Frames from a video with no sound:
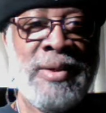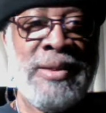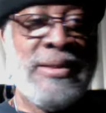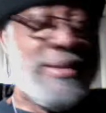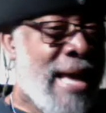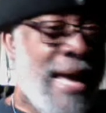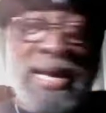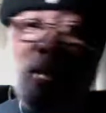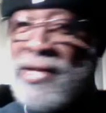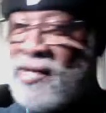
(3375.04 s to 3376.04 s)
10
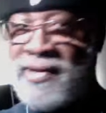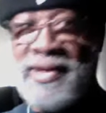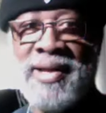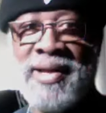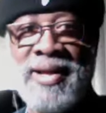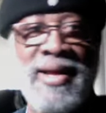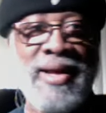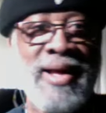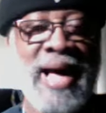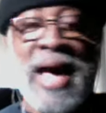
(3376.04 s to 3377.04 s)
hits.
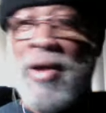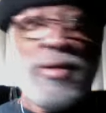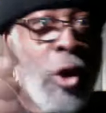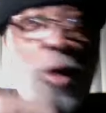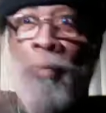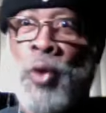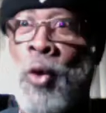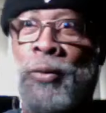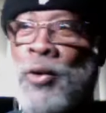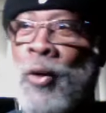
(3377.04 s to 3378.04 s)
I go, doom,
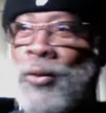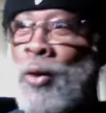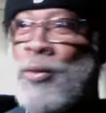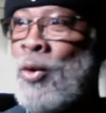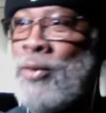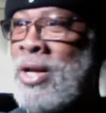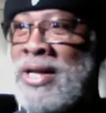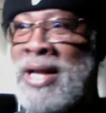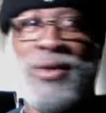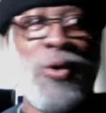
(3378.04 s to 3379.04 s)
doom, doom, doom, doom, ding,
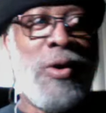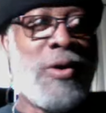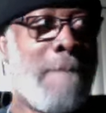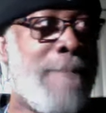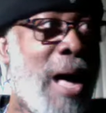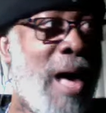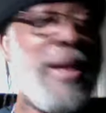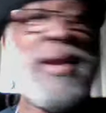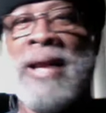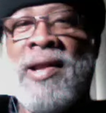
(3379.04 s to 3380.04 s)
ding, doom, doom,
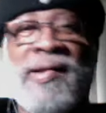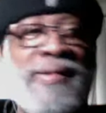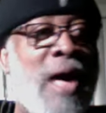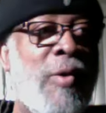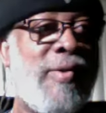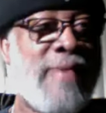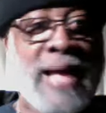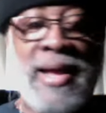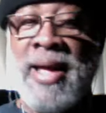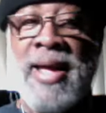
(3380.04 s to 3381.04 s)
bam, and the song was that.
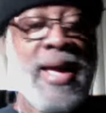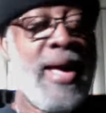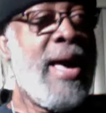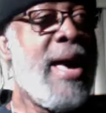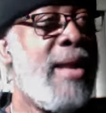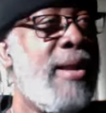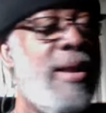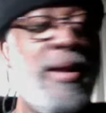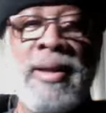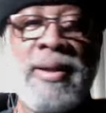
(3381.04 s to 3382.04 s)

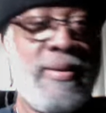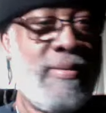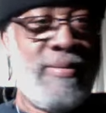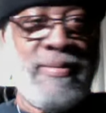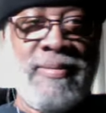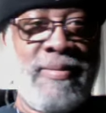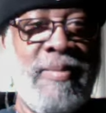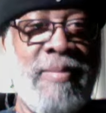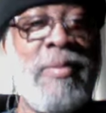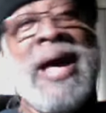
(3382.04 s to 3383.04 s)

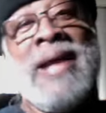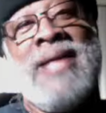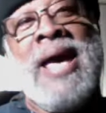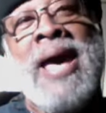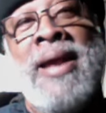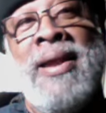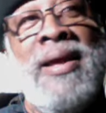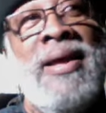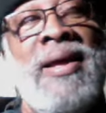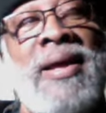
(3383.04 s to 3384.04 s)
And then
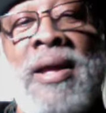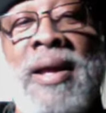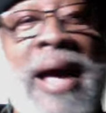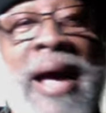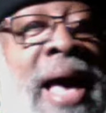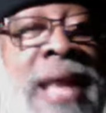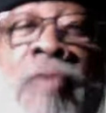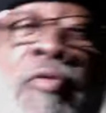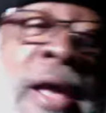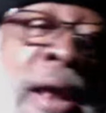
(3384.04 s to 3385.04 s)
I
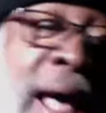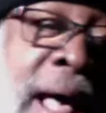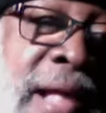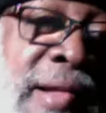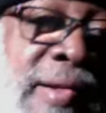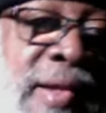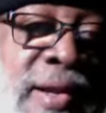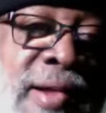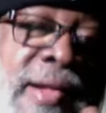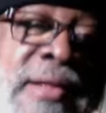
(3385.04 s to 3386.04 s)
didn't realize the
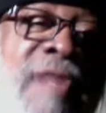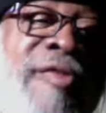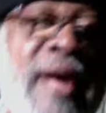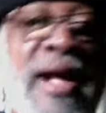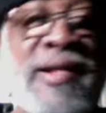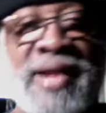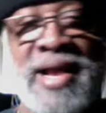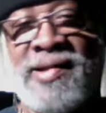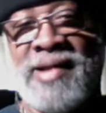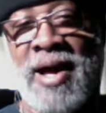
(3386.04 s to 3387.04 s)
significance of
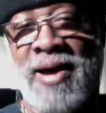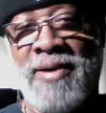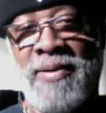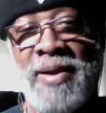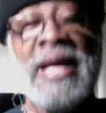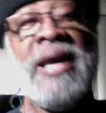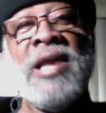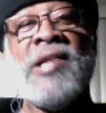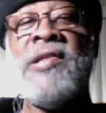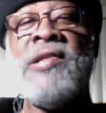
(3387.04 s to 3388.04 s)
that song.
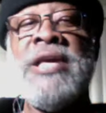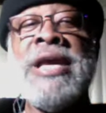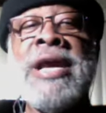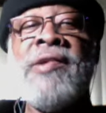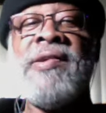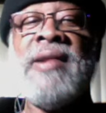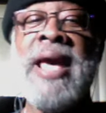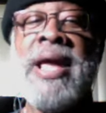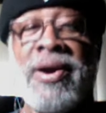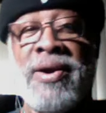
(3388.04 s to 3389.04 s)
It's years
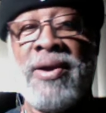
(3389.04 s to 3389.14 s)
later.